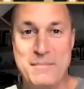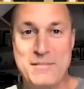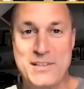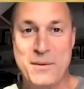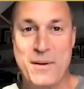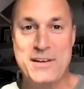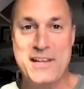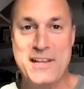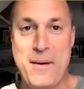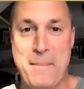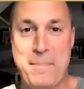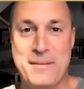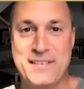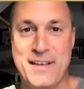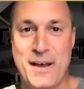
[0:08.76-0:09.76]
to a new
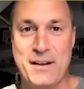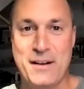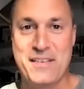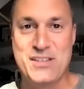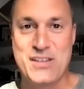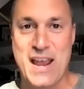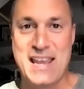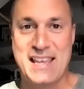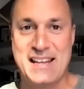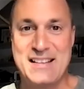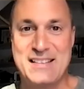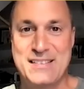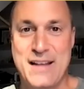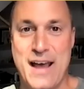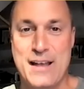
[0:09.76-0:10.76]
episode of the Shaken
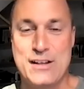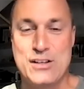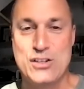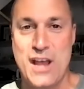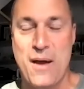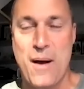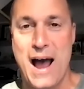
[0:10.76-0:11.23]
and Stirred Show.